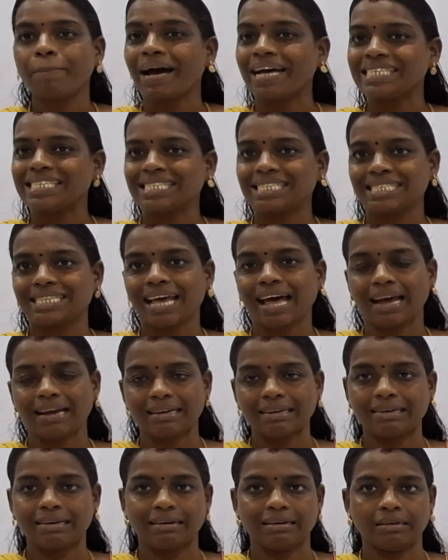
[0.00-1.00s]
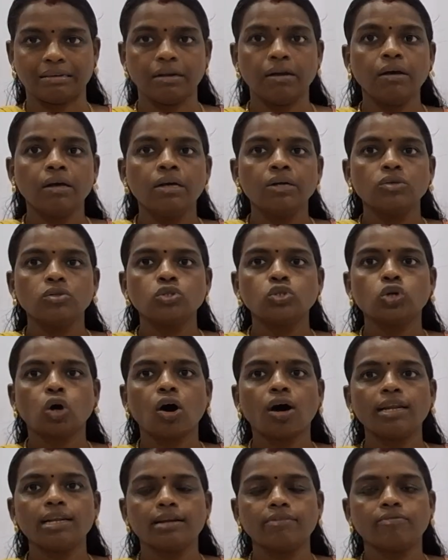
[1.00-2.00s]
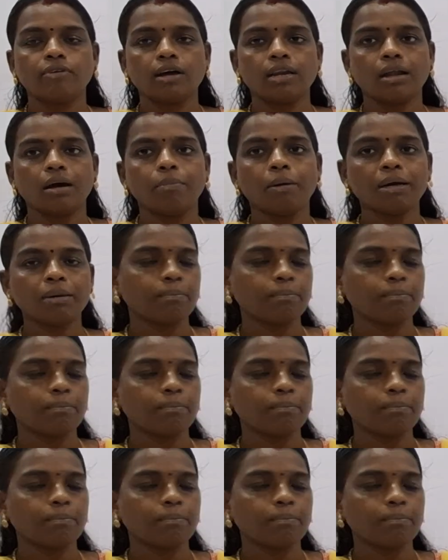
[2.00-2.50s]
massacre. Jallianwala